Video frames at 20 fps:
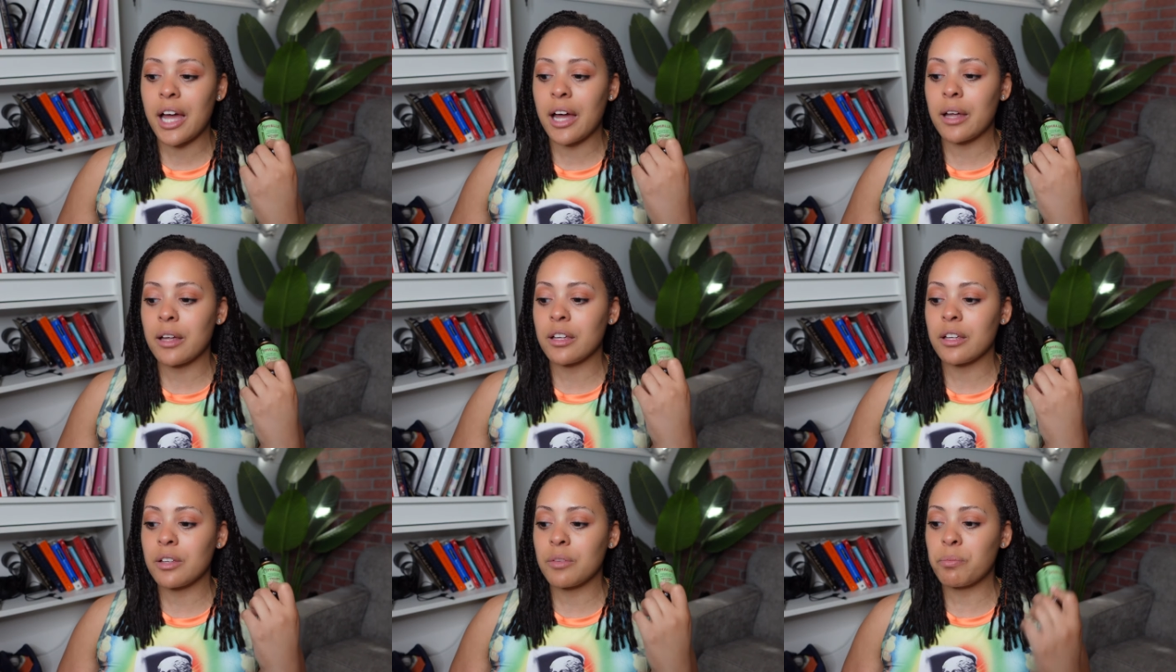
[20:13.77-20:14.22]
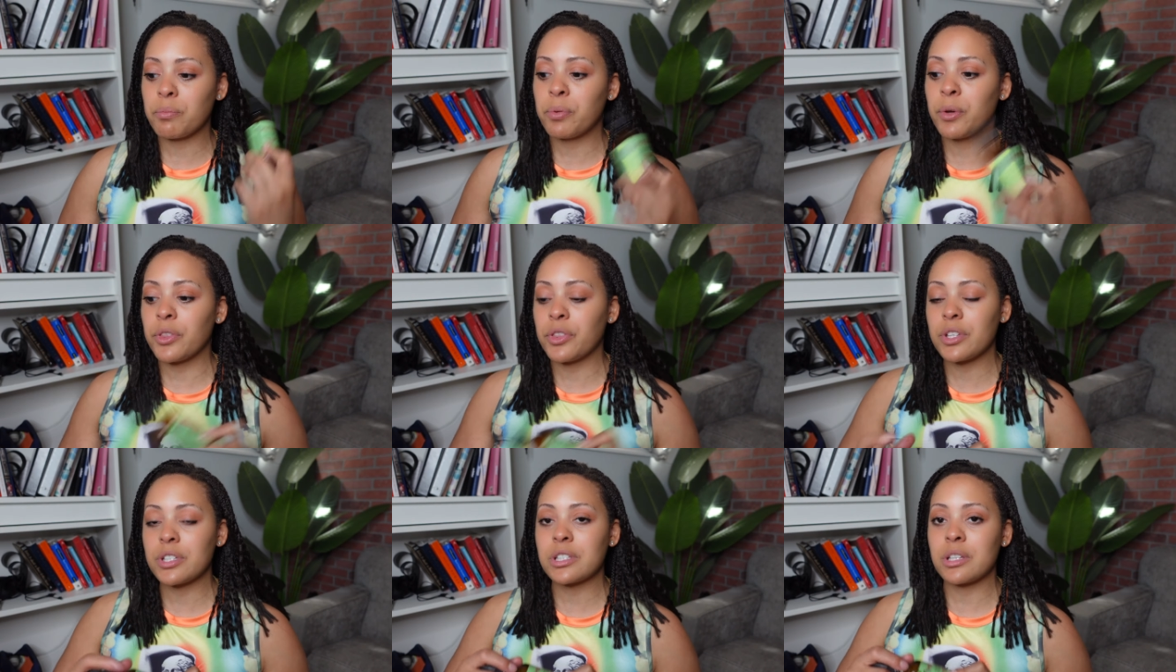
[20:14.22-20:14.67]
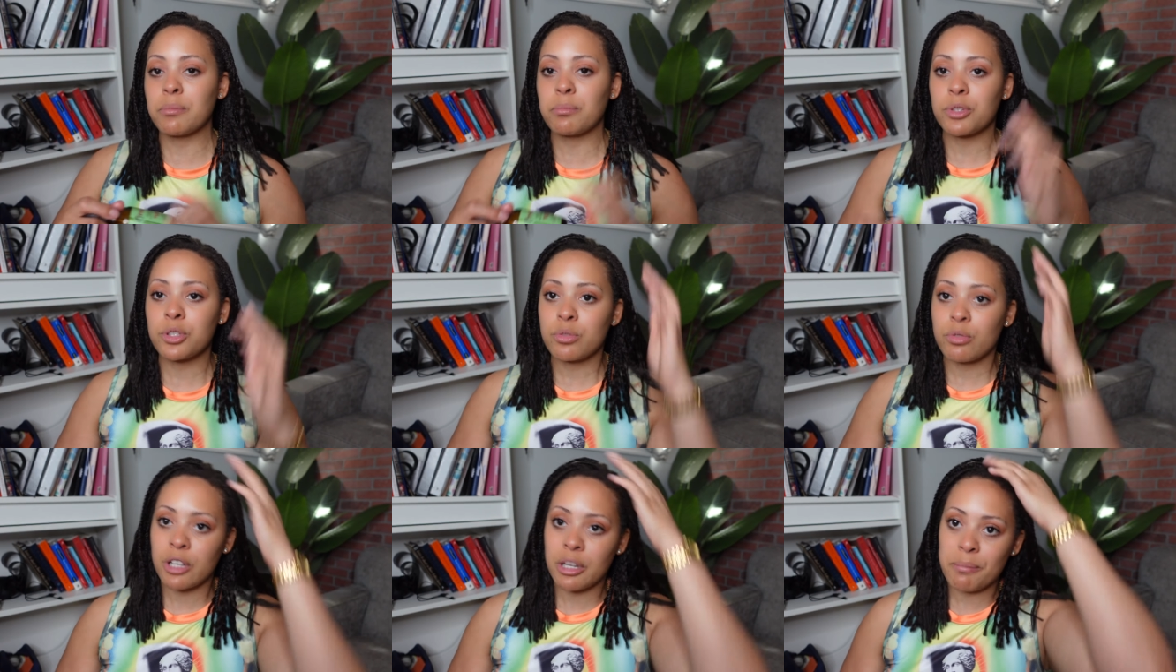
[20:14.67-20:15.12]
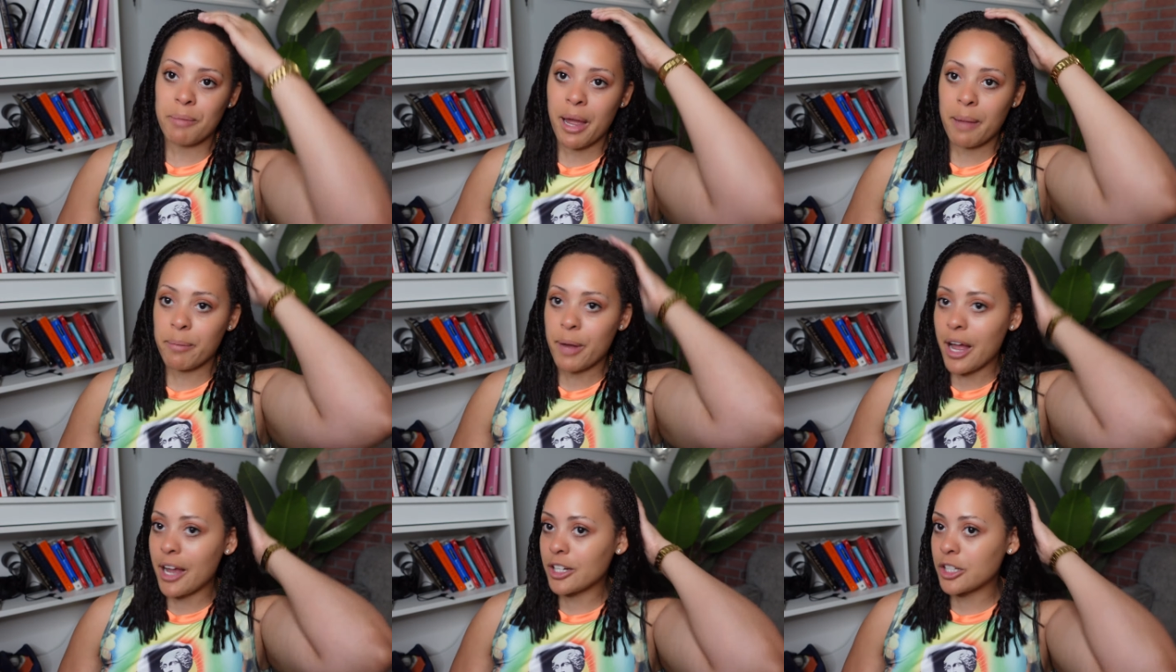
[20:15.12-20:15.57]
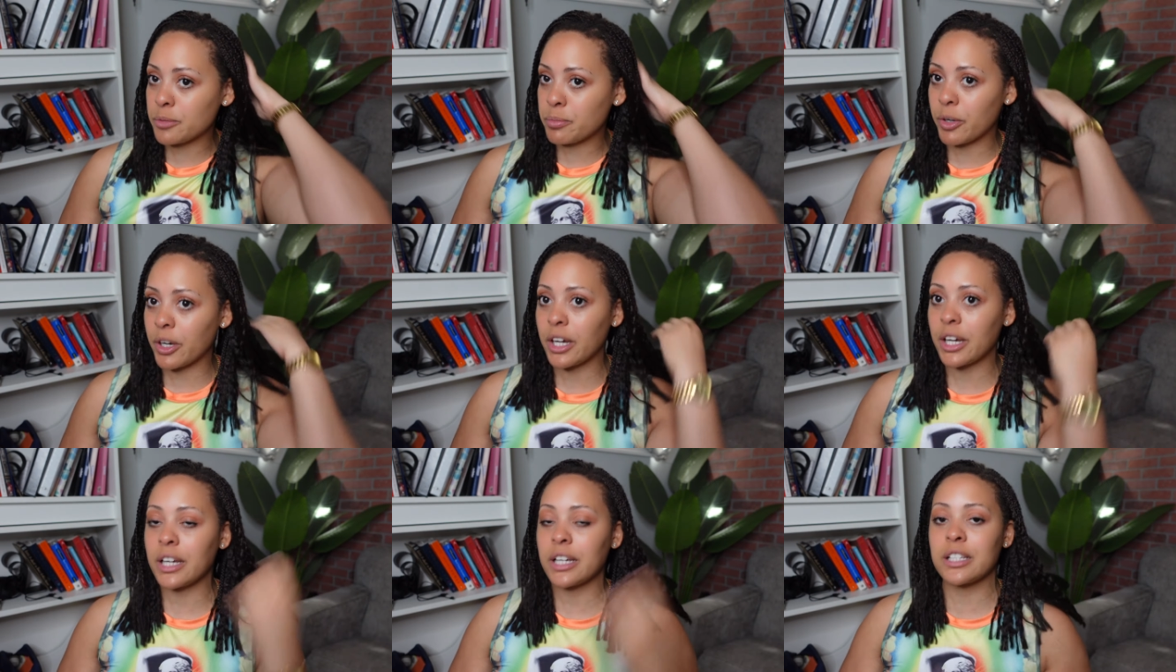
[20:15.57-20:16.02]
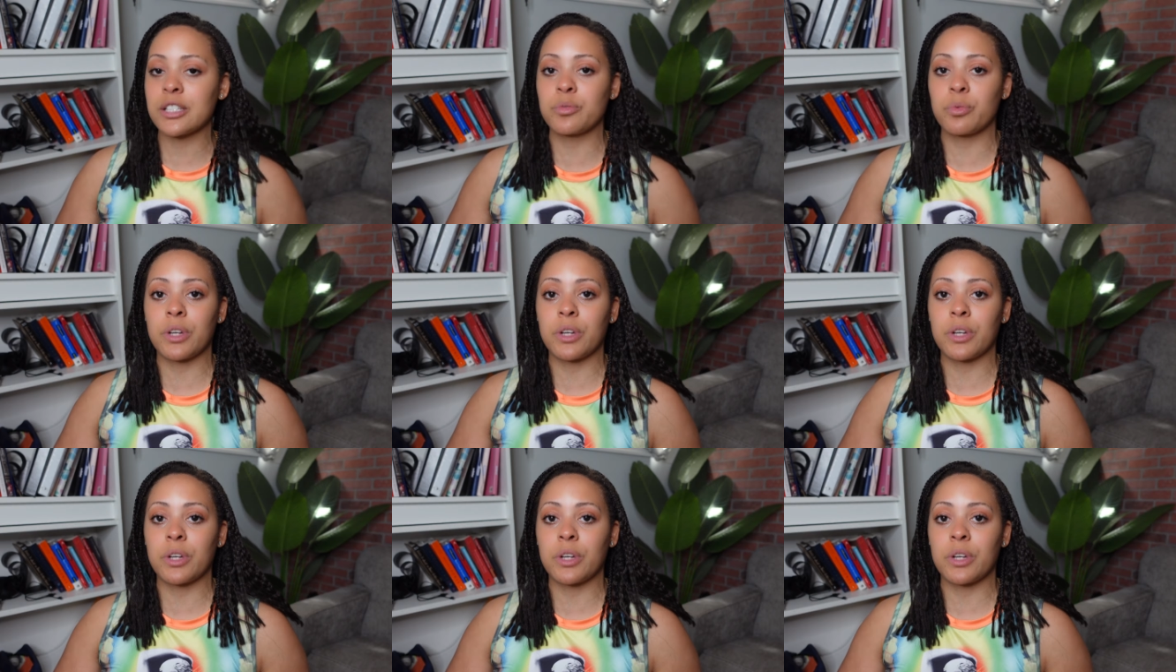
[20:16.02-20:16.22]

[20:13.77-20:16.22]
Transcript: I put this in between my box braids.